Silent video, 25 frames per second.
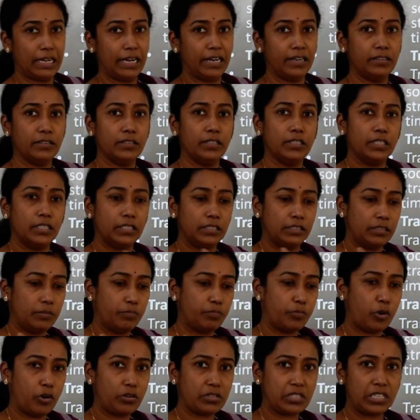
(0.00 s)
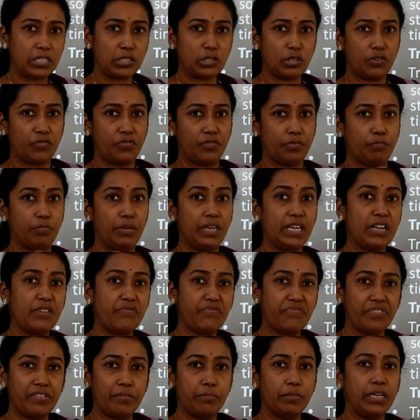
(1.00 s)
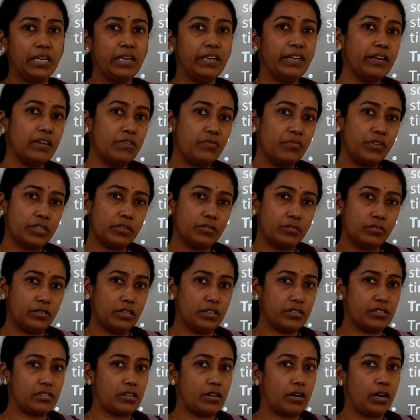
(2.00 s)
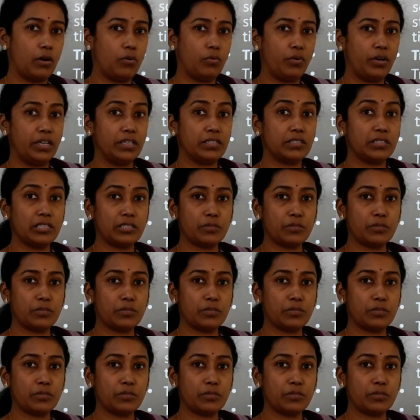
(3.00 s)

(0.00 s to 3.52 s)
And the process of being familiar with the surroundings,